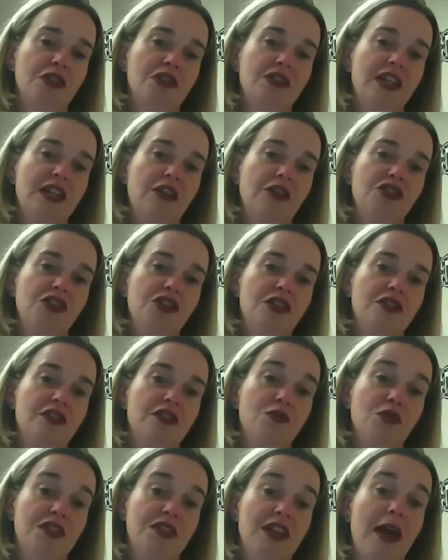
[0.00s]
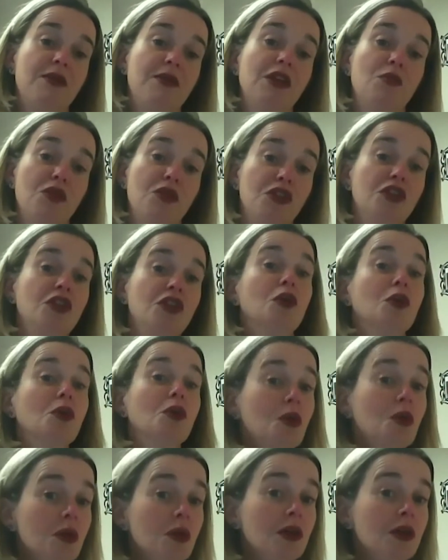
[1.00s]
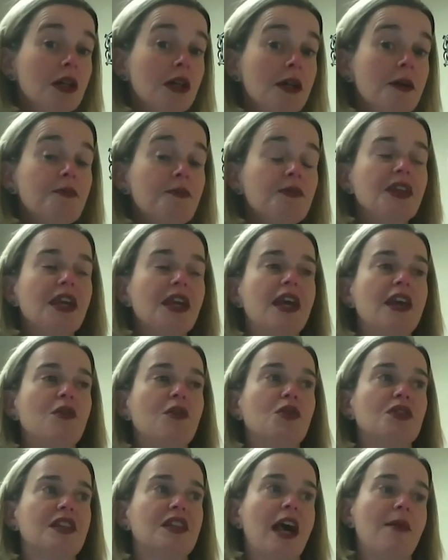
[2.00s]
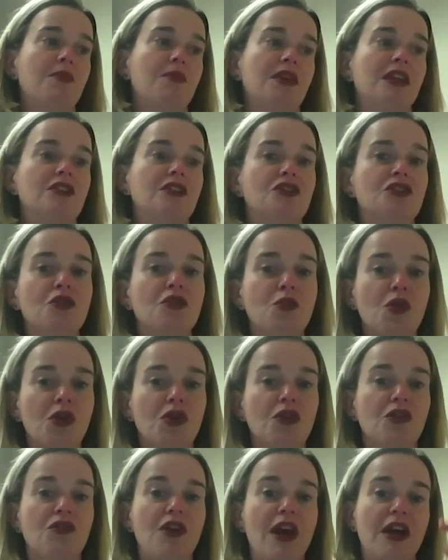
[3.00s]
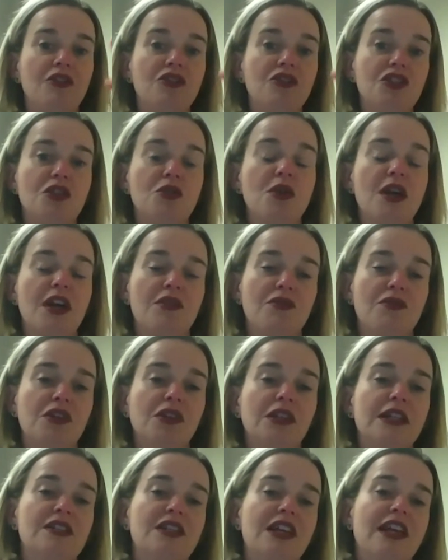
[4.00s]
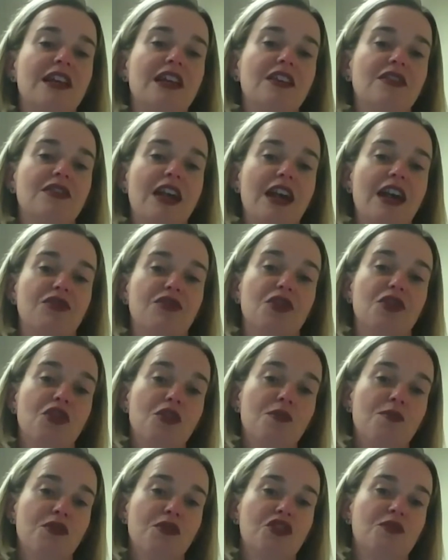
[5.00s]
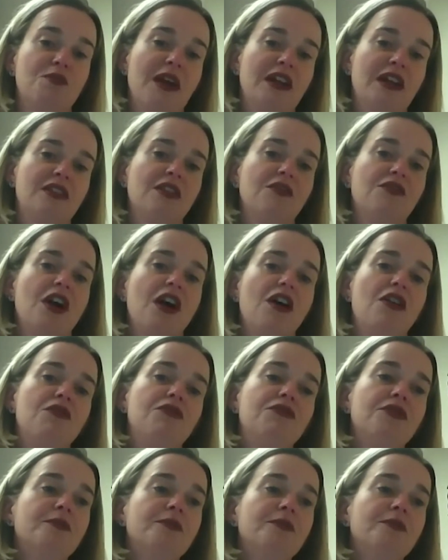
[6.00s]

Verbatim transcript: intelligence of what's happening with you, and what's happening to the world around you, and really taking that third perspective of,